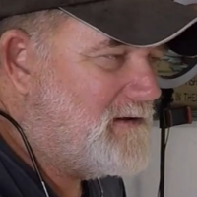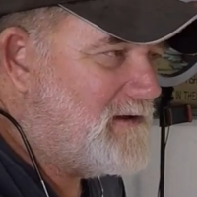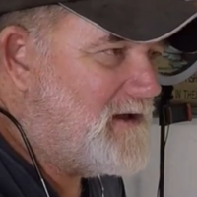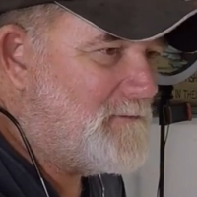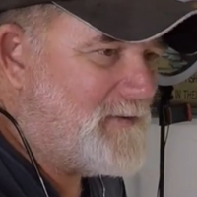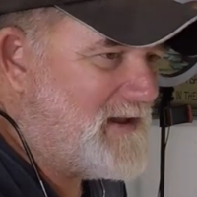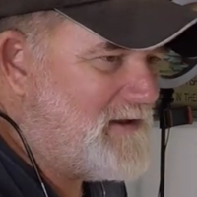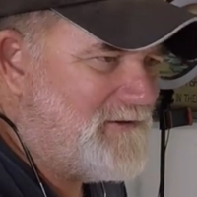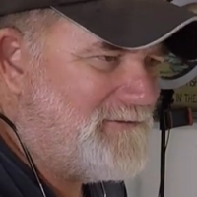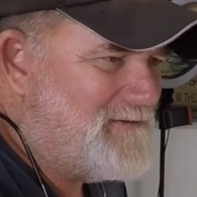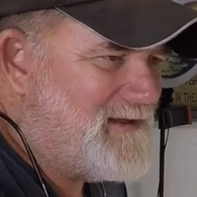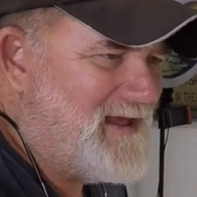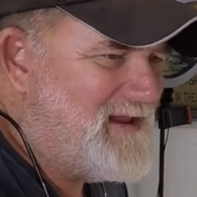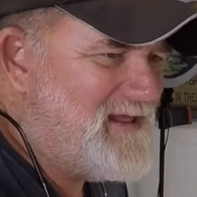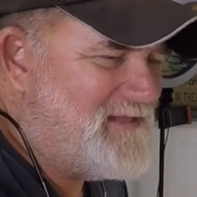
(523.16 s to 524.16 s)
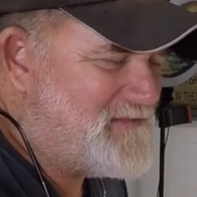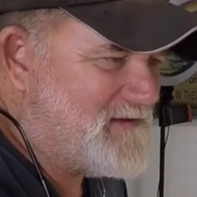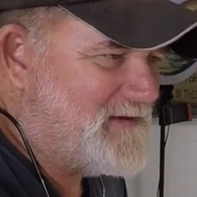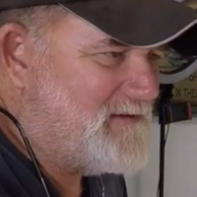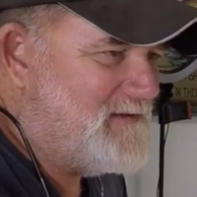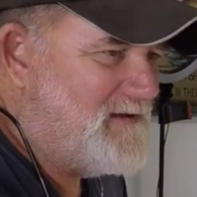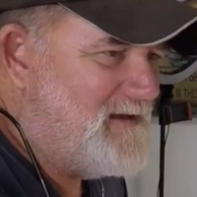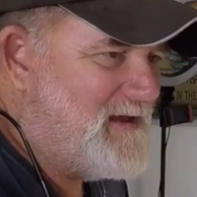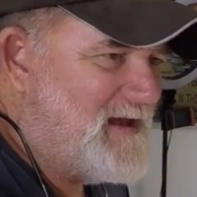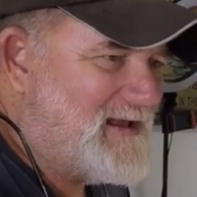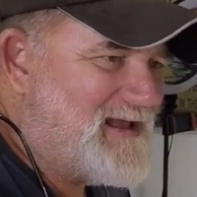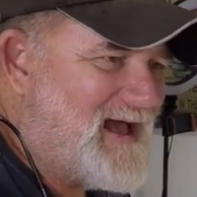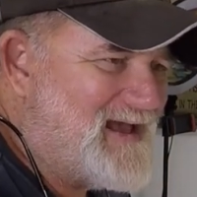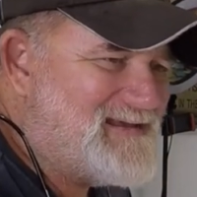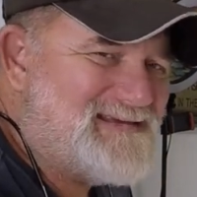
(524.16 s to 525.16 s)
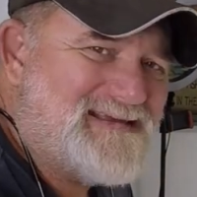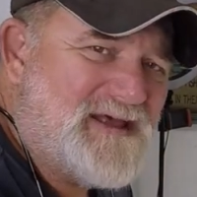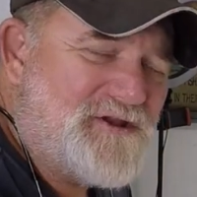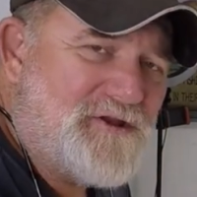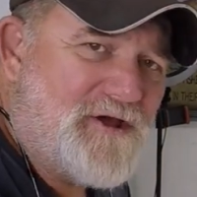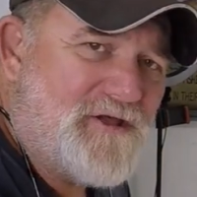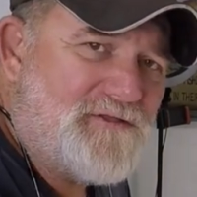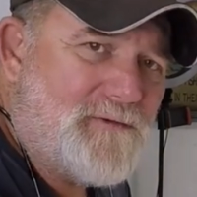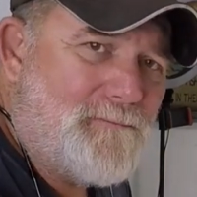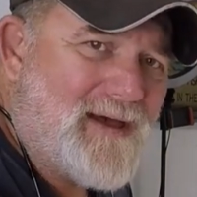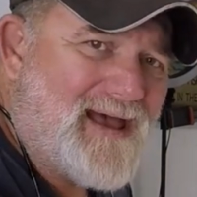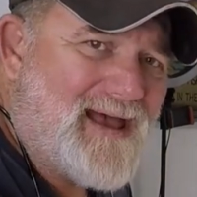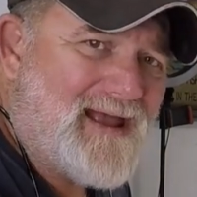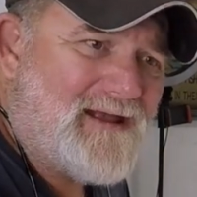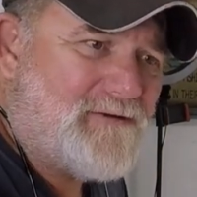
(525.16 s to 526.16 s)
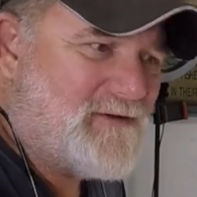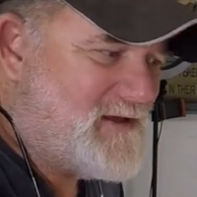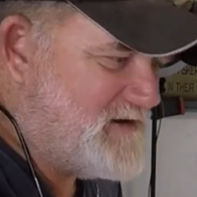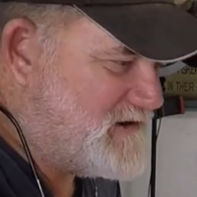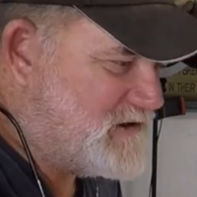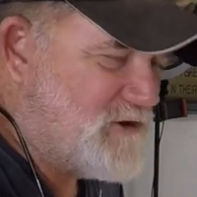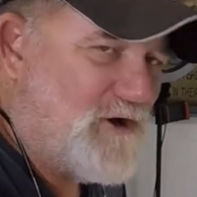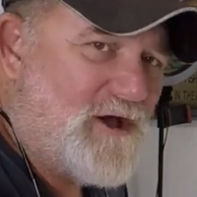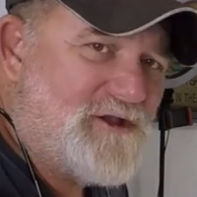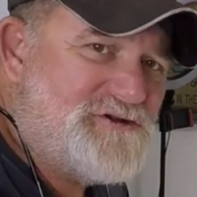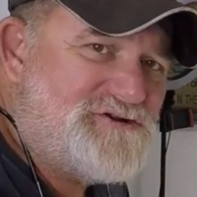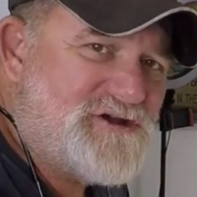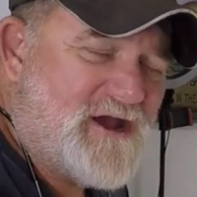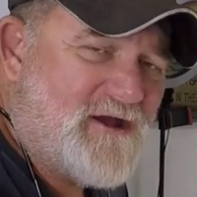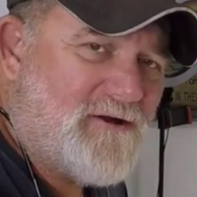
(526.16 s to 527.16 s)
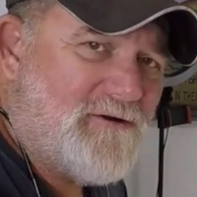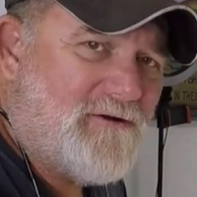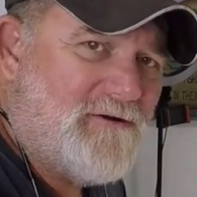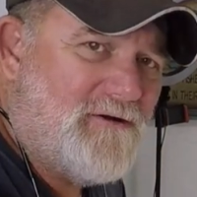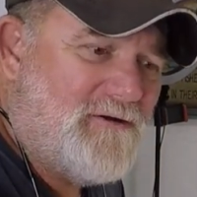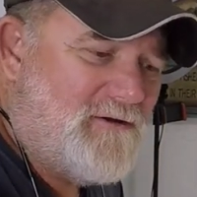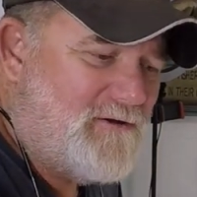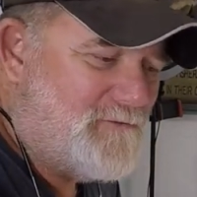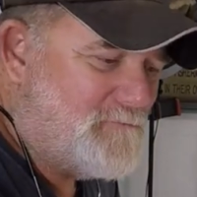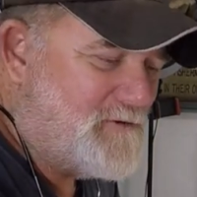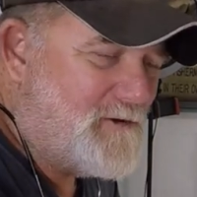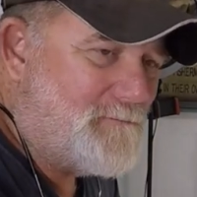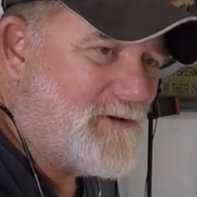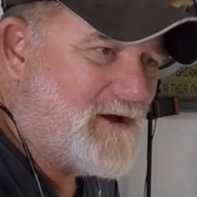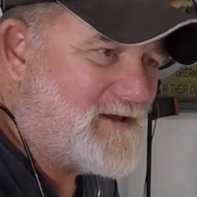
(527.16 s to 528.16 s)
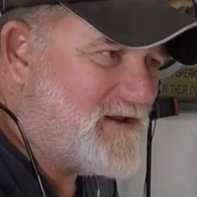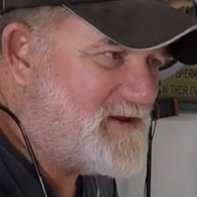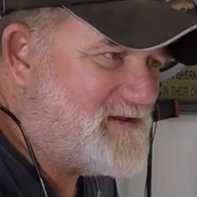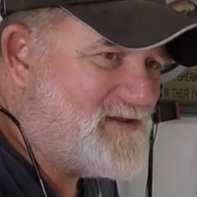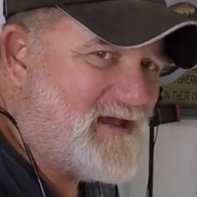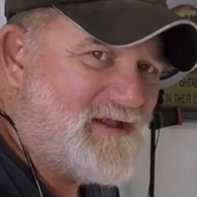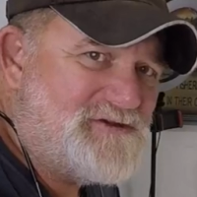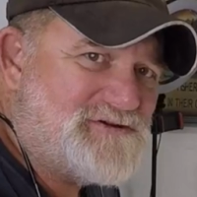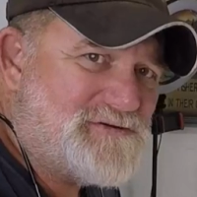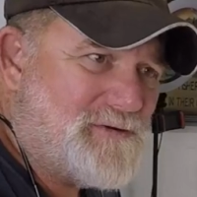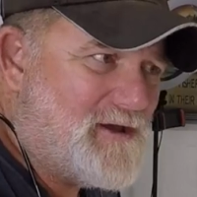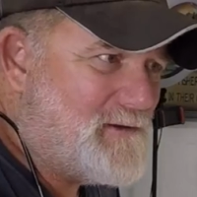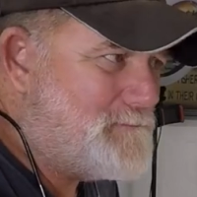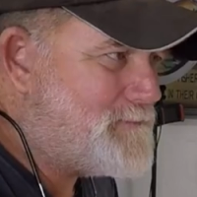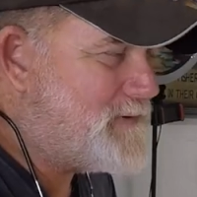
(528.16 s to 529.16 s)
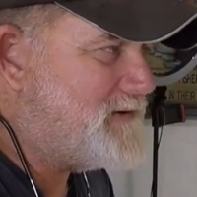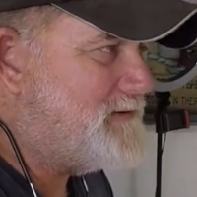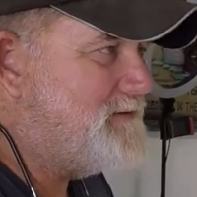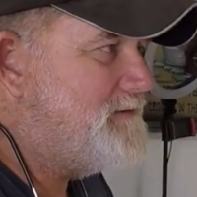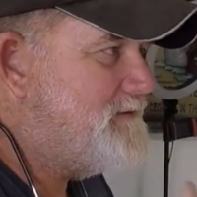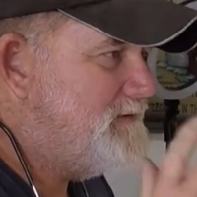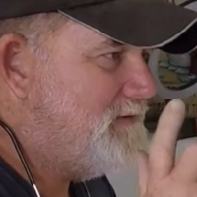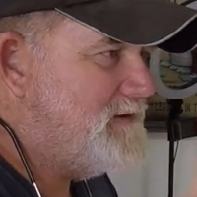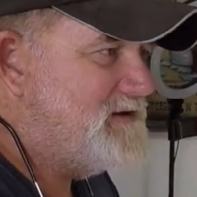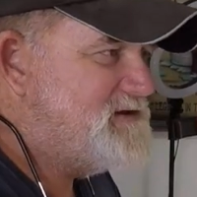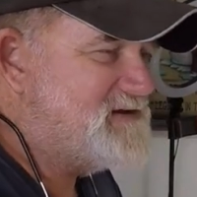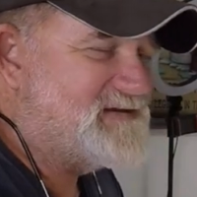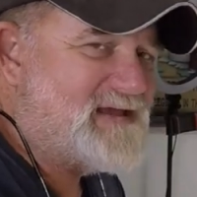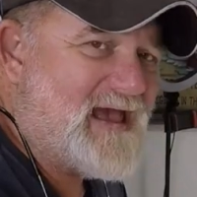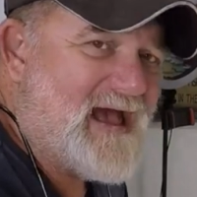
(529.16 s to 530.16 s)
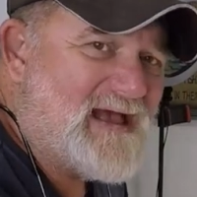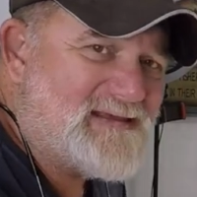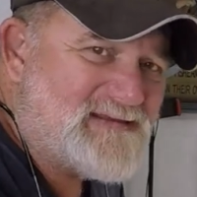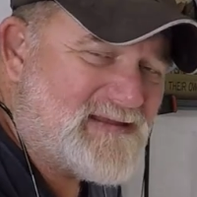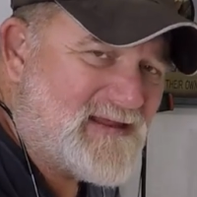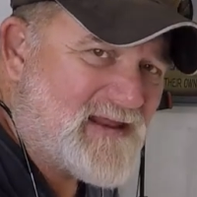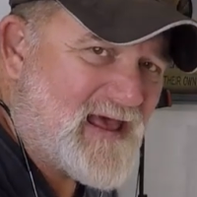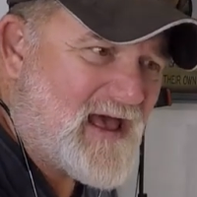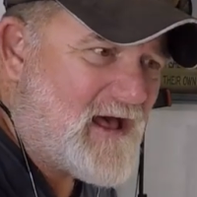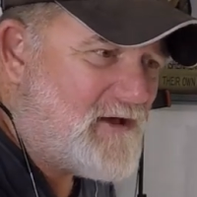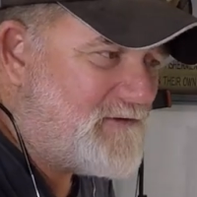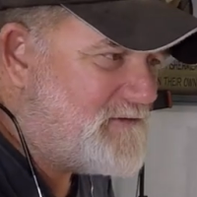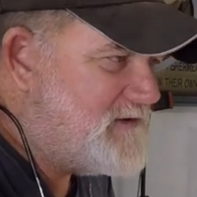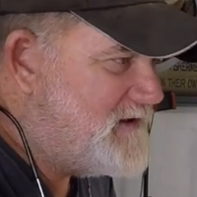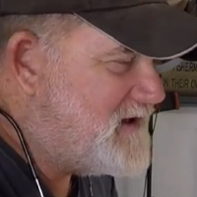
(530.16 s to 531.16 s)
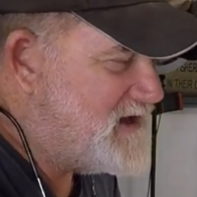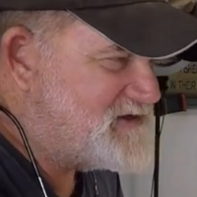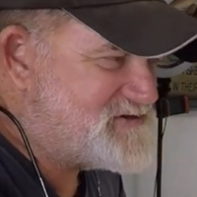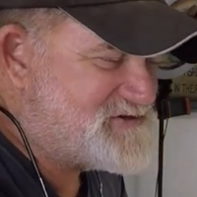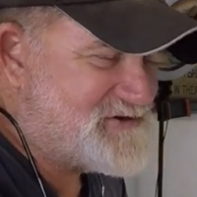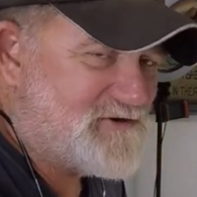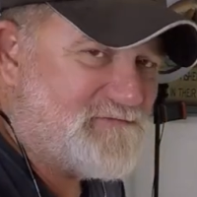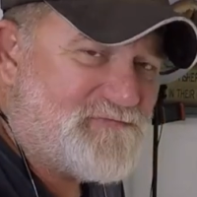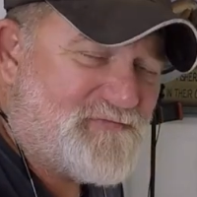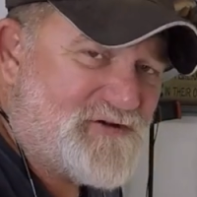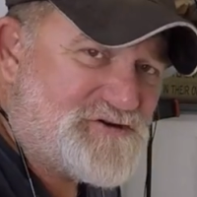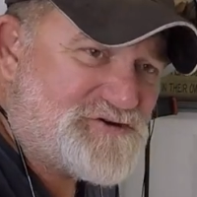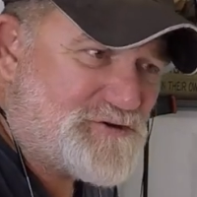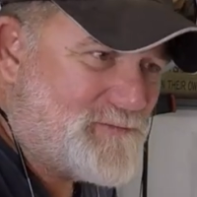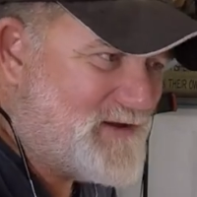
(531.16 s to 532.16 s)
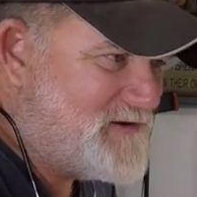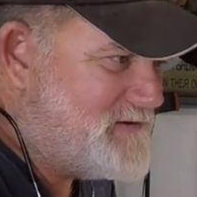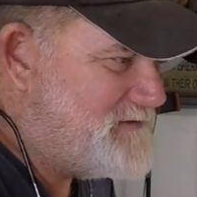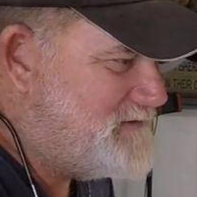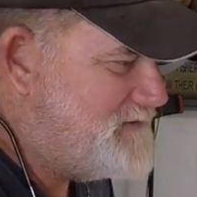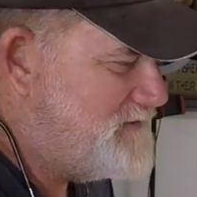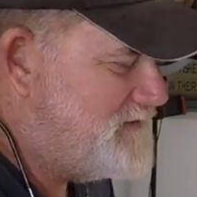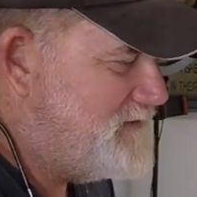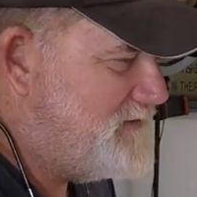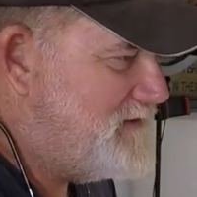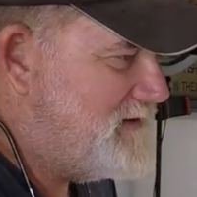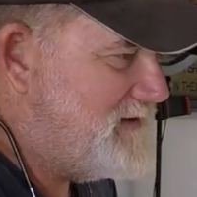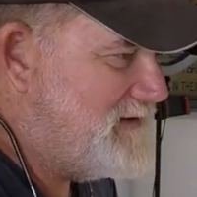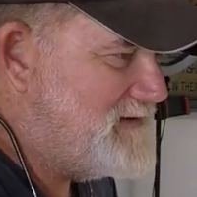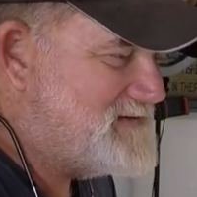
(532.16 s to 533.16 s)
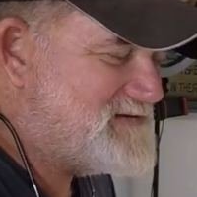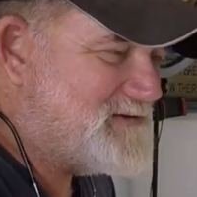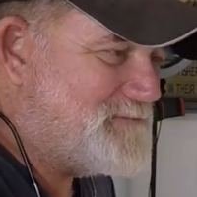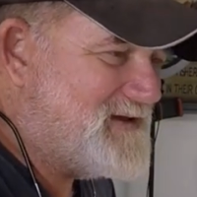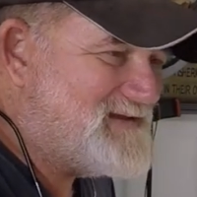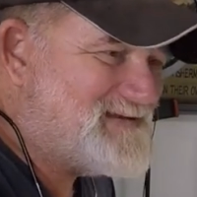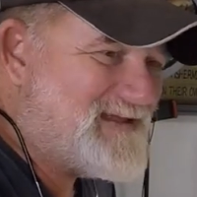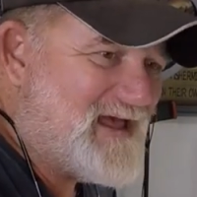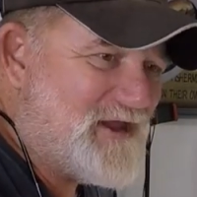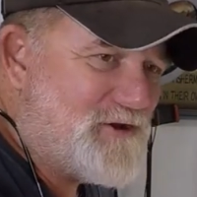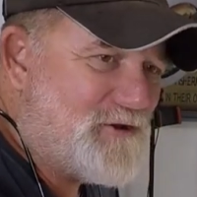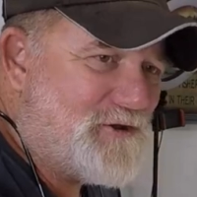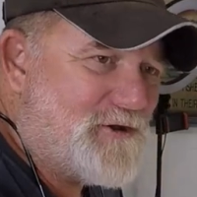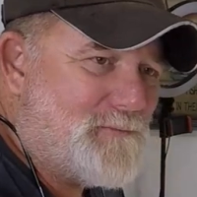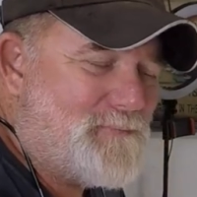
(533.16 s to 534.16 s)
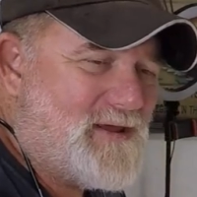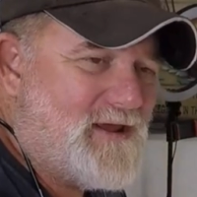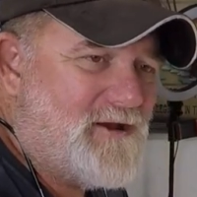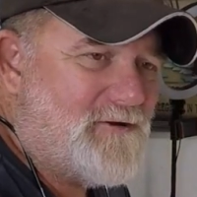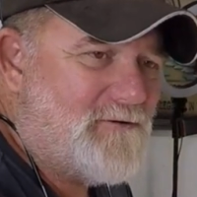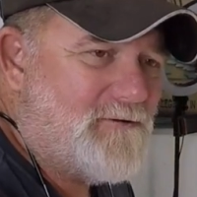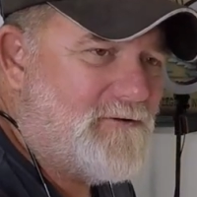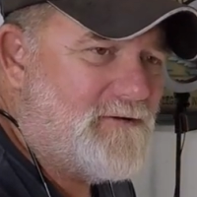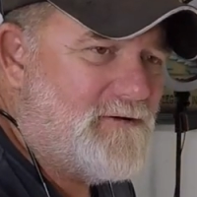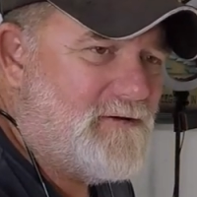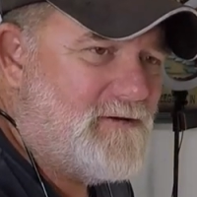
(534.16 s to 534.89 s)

I mean, anything. A guy sitting on the bank in a lawn chair with a bucket of dead shrimp and just casting it out. A surf fisherman. Somebody standing on a pier.